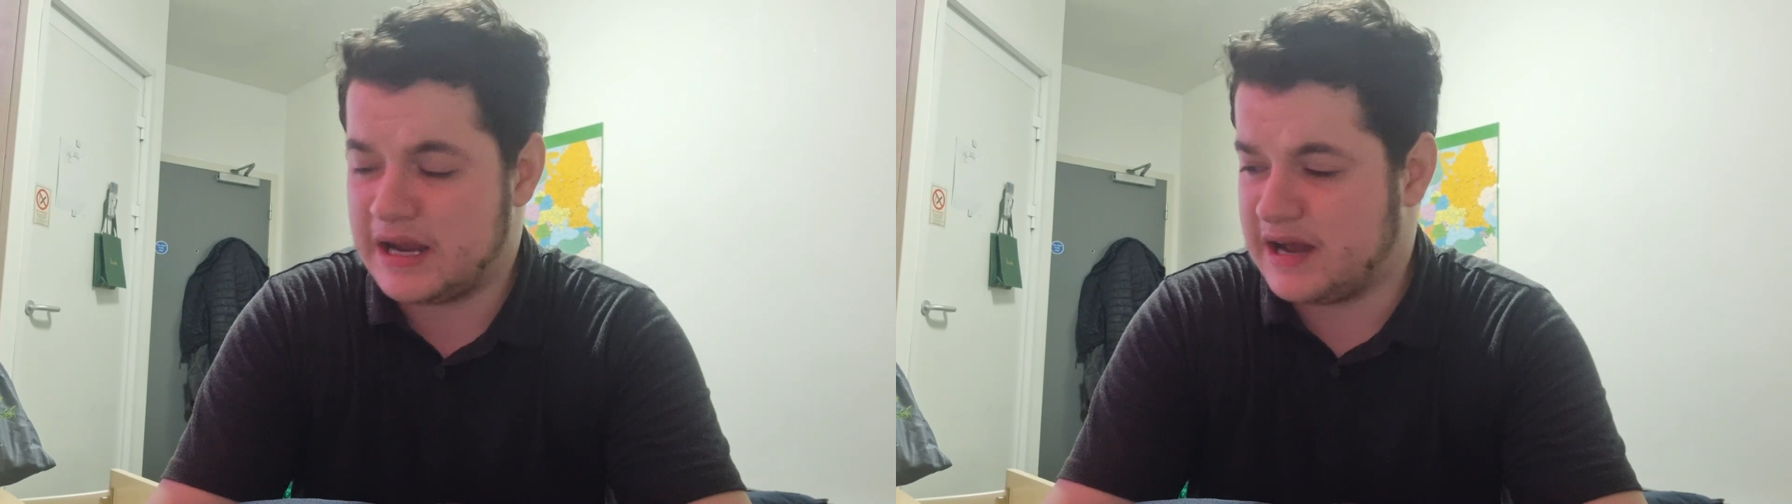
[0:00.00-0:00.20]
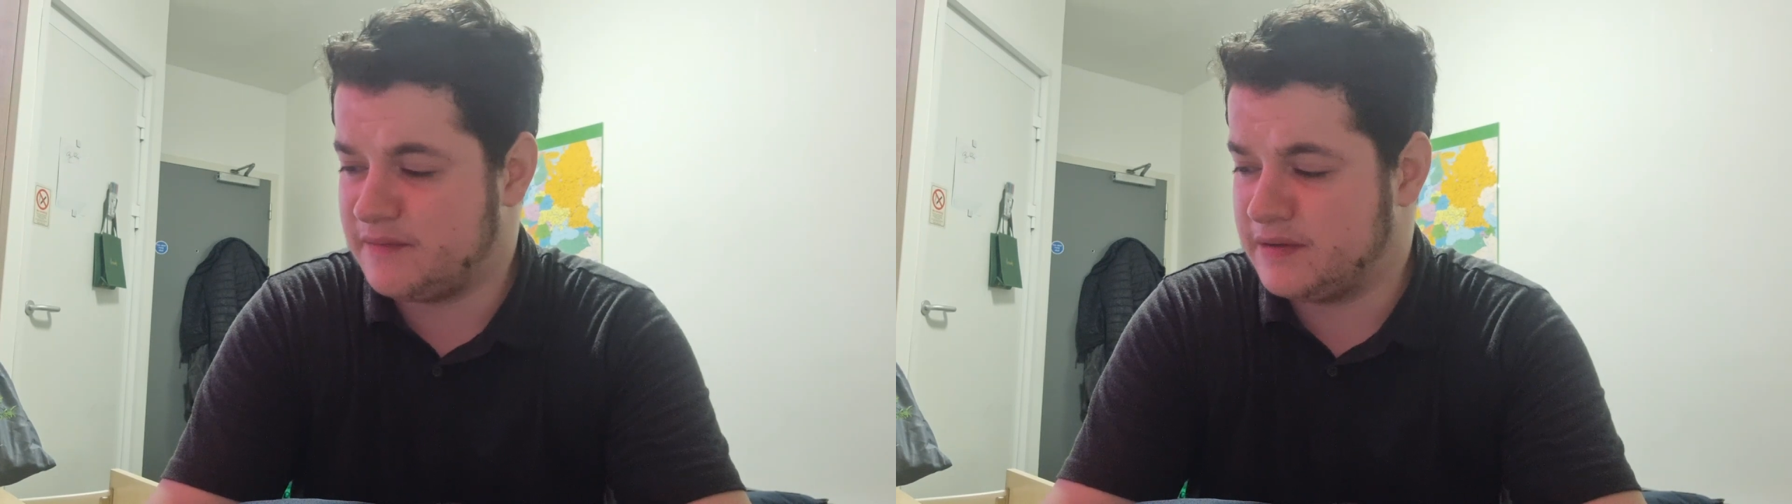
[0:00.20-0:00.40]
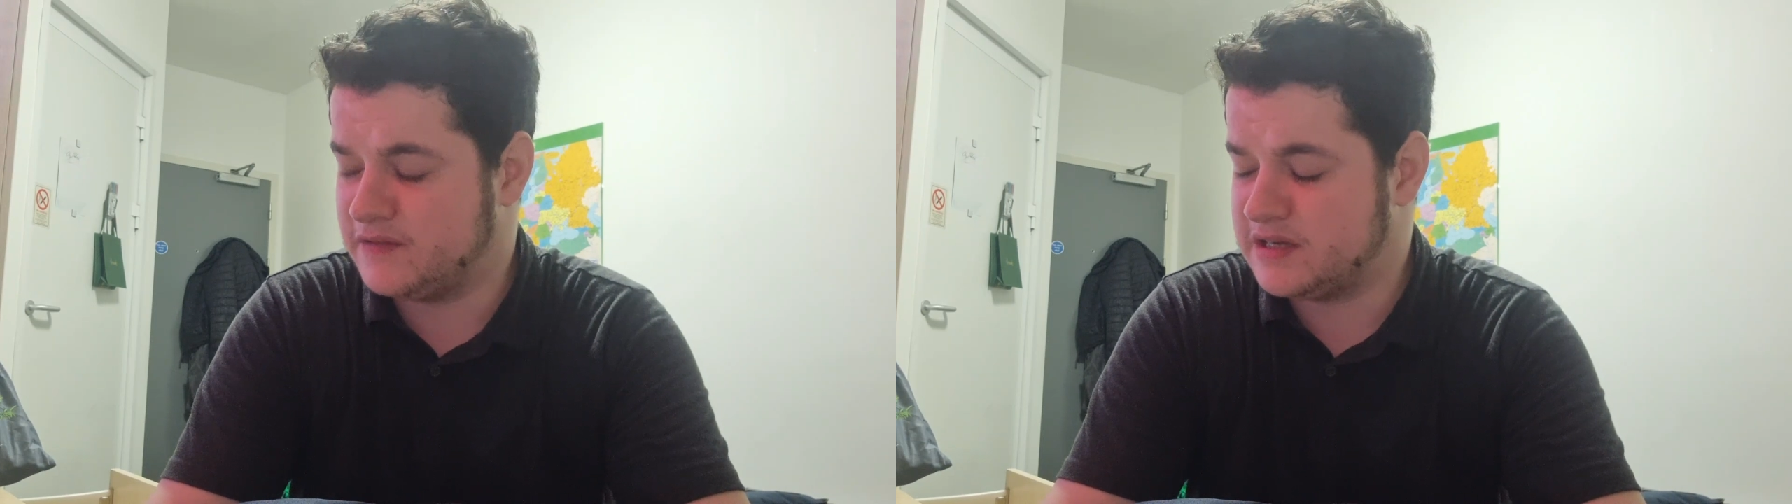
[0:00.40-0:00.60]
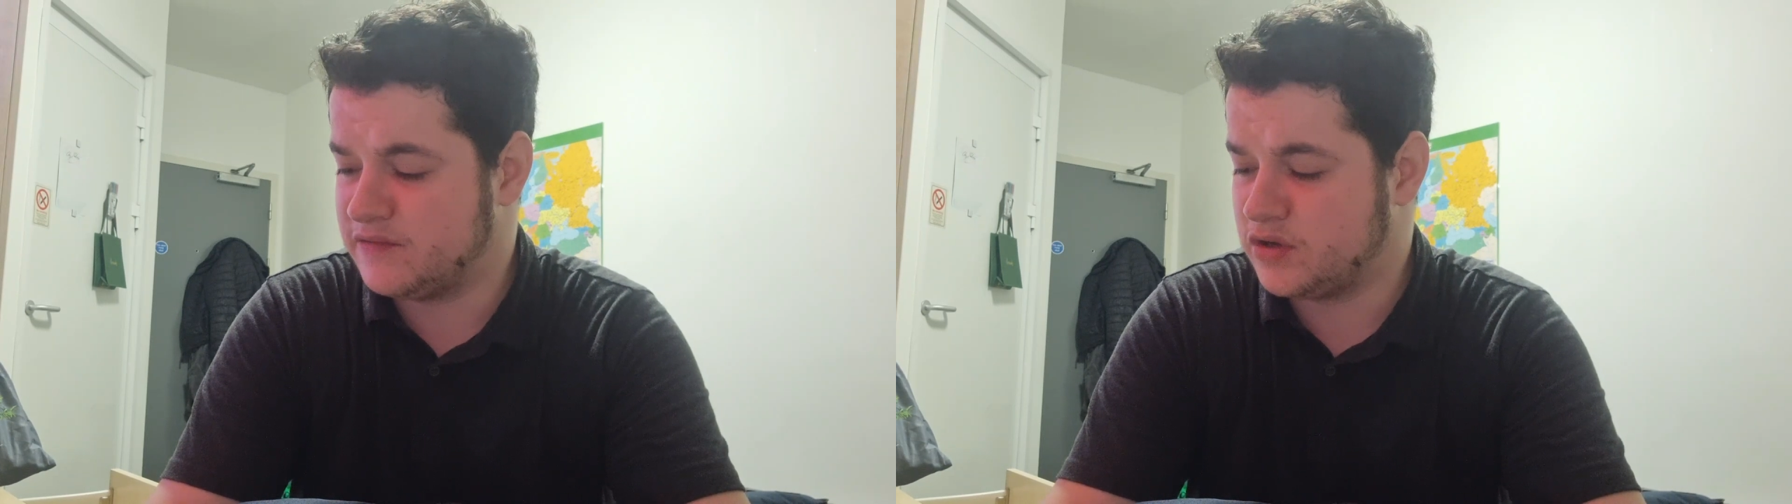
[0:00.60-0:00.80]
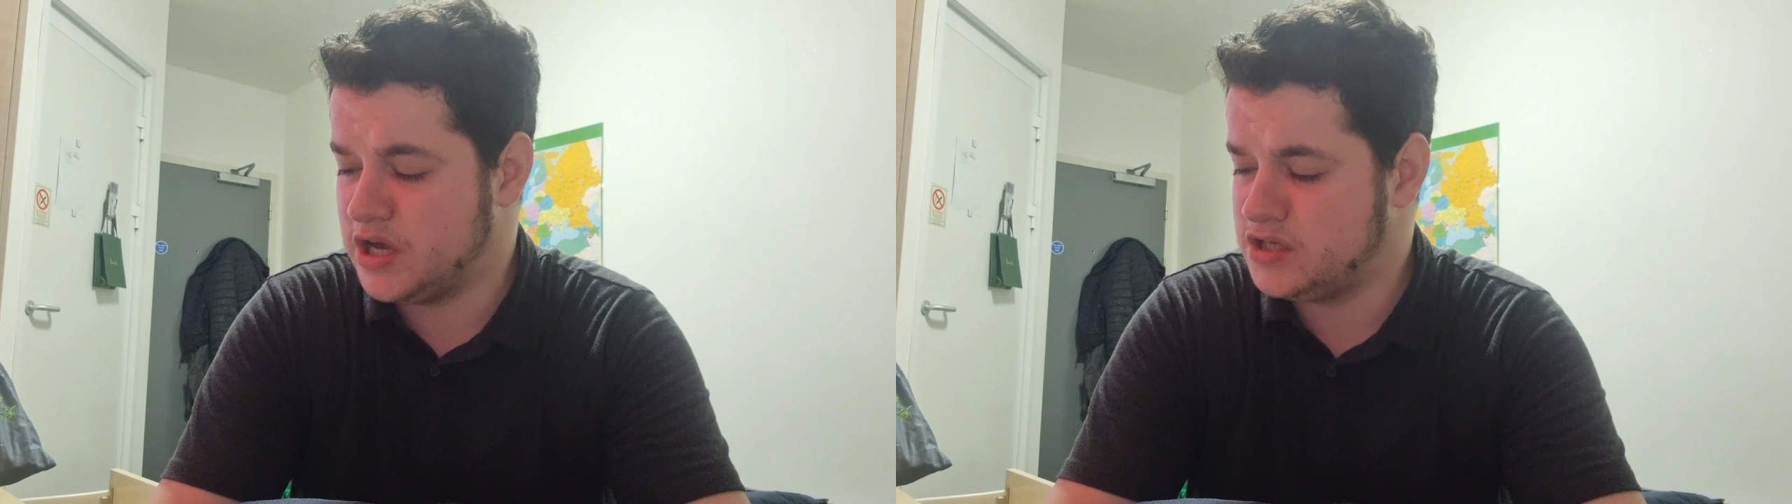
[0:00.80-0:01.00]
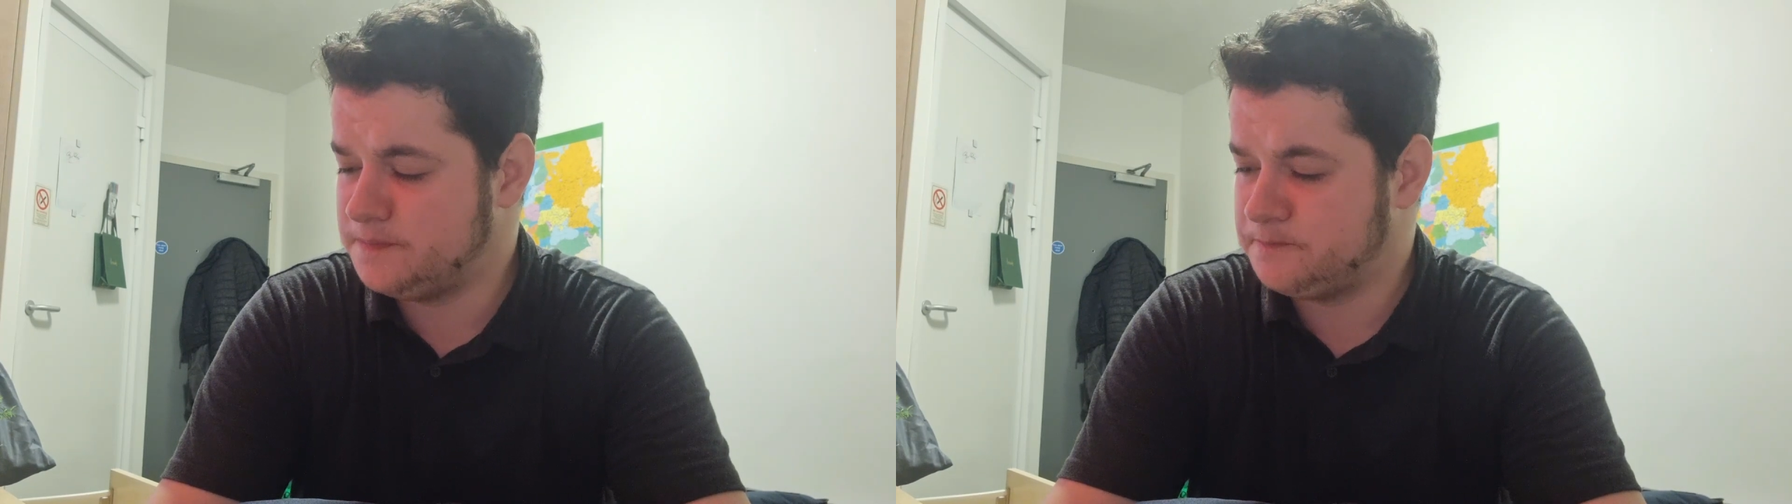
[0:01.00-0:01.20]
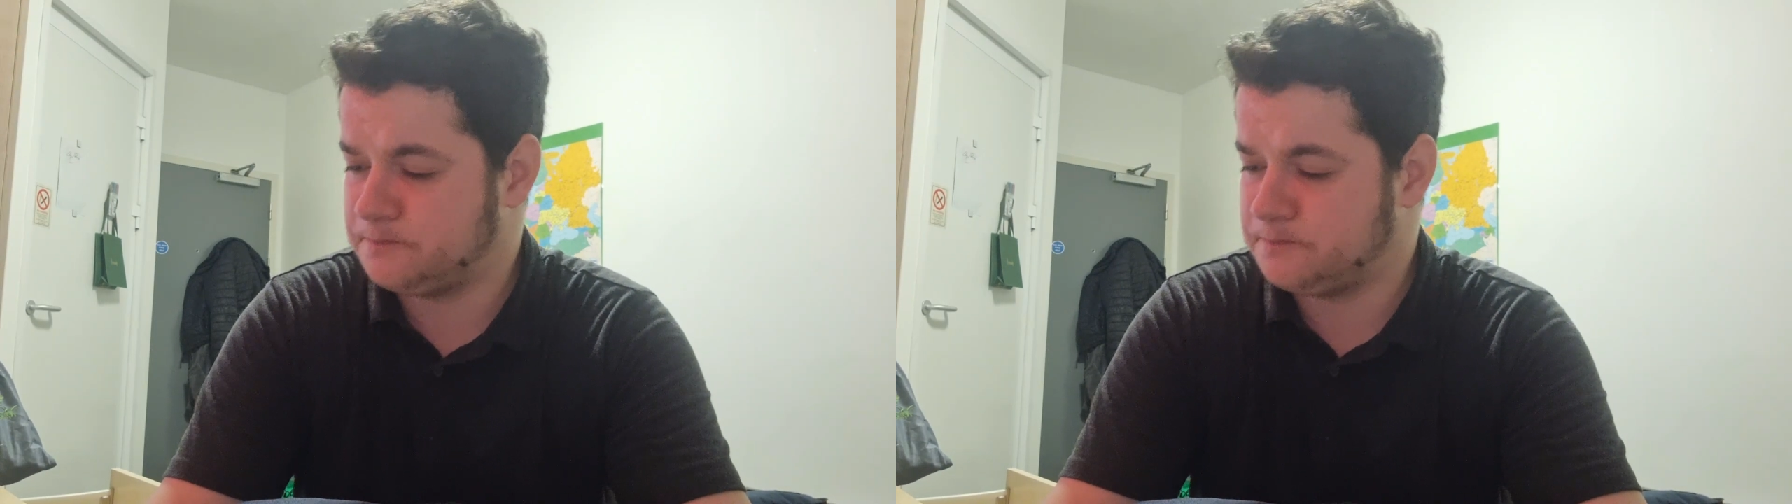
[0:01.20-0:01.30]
and have been for several years.